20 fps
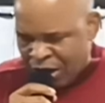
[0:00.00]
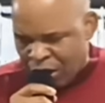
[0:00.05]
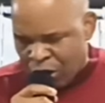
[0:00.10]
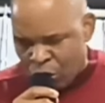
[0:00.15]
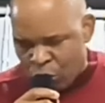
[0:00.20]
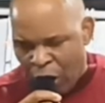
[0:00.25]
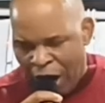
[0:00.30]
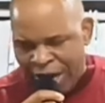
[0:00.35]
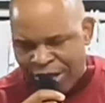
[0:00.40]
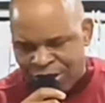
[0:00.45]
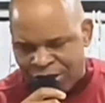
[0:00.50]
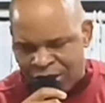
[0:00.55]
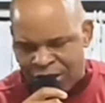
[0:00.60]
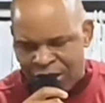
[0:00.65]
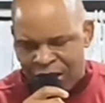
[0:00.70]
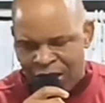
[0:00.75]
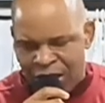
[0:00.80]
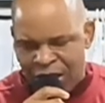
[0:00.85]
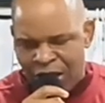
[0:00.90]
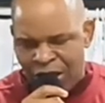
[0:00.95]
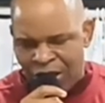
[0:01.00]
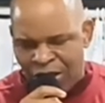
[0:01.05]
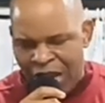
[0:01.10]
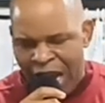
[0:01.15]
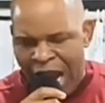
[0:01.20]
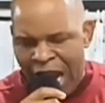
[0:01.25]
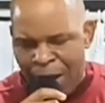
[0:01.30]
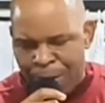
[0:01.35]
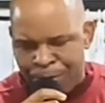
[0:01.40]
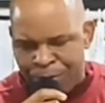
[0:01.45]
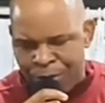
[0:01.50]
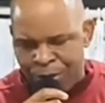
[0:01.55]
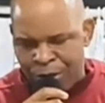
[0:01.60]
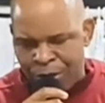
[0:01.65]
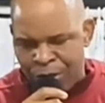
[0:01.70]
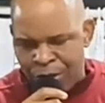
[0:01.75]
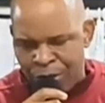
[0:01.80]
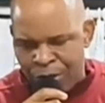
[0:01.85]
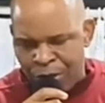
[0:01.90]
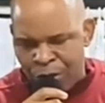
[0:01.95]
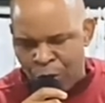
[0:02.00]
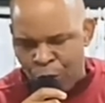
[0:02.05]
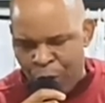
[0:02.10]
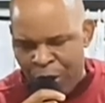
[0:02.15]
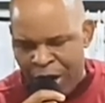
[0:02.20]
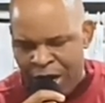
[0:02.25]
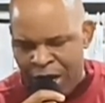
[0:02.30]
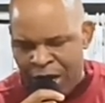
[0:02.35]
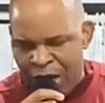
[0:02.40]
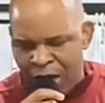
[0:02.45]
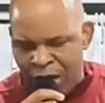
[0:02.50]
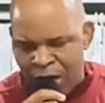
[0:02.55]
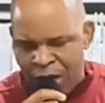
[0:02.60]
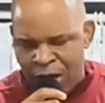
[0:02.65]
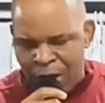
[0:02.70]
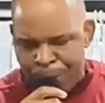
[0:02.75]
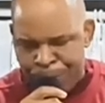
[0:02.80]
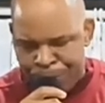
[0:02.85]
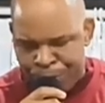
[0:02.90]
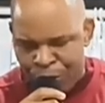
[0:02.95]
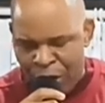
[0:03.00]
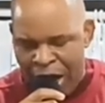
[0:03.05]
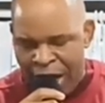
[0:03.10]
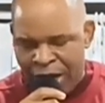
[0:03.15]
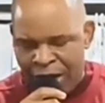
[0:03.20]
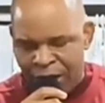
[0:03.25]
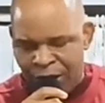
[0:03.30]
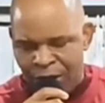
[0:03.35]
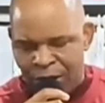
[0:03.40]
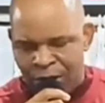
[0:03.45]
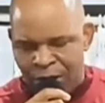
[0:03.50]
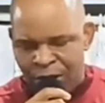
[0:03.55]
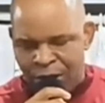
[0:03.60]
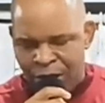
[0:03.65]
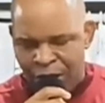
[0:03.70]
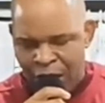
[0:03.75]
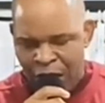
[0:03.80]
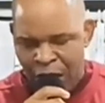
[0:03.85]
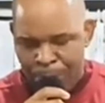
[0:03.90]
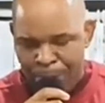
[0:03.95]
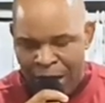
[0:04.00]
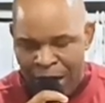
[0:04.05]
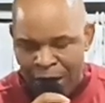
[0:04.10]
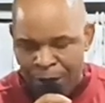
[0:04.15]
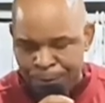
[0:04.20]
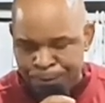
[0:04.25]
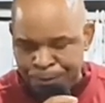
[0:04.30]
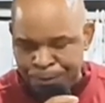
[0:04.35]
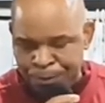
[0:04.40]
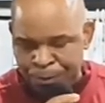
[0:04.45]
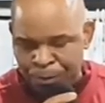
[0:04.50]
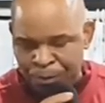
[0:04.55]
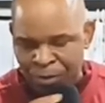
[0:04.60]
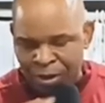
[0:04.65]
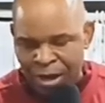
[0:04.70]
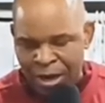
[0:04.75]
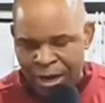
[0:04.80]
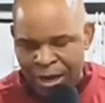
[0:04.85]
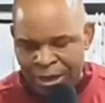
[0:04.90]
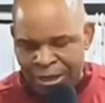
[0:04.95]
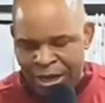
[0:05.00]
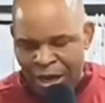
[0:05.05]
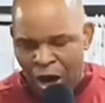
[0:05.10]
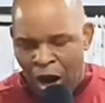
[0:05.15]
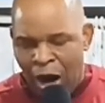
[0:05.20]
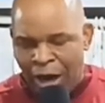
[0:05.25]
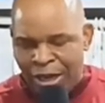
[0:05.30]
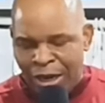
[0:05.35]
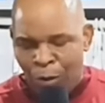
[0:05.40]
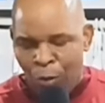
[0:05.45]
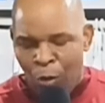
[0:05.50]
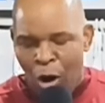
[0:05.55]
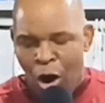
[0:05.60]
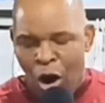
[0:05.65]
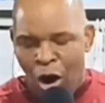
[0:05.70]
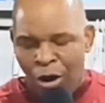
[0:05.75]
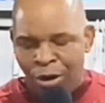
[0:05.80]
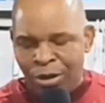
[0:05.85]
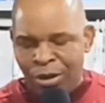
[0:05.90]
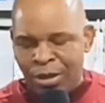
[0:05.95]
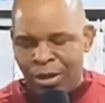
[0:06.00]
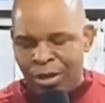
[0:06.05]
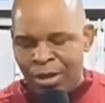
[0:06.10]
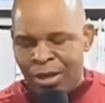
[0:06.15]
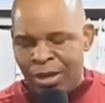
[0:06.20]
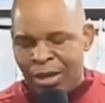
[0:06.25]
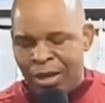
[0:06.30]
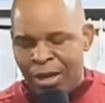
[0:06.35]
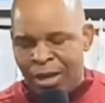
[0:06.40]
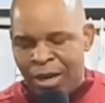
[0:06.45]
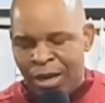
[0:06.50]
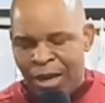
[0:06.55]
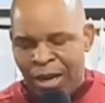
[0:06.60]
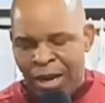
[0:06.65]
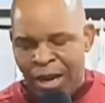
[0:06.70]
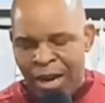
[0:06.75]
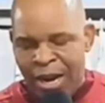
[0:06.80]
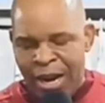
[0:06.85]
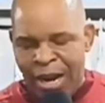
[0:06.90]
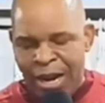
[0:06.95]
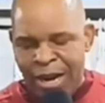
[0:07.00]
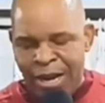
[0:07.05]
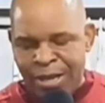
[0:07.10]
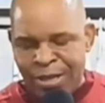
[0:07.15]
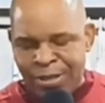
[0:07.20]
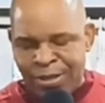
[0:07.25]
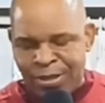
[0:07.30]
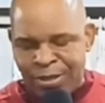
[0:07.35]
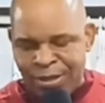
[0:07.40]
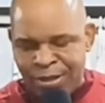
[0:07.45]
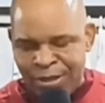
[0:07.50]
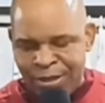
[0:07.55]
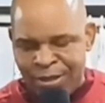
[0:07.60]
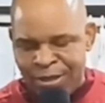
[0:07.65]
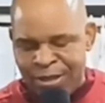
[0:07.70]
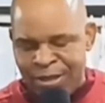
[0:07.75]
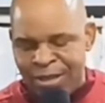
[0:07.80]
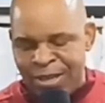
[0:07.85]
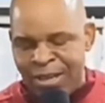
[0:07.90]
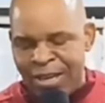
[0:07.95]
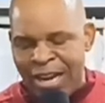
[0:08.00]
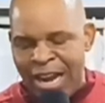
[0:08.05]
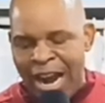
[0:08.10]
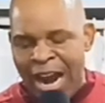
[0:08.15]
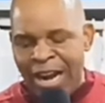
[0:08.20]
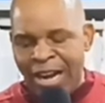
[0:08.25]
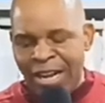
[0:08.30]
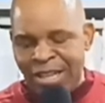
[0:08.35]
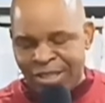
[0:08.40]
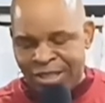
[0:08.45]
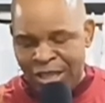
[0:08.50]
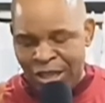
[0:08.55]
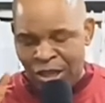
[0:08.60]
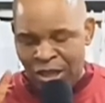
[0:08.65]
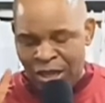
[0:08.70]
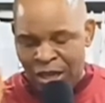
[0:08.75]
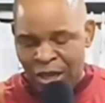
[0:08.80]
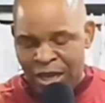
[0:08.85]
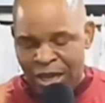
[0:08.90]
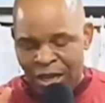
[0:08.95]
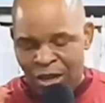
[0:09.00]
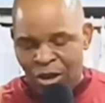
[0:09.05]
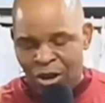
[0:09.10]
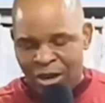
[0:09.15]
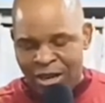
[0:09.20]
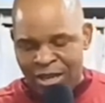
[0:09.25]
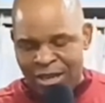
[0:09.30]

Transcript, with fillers: Christ's name we pray. Amen. Amen. The other one is anything. Look,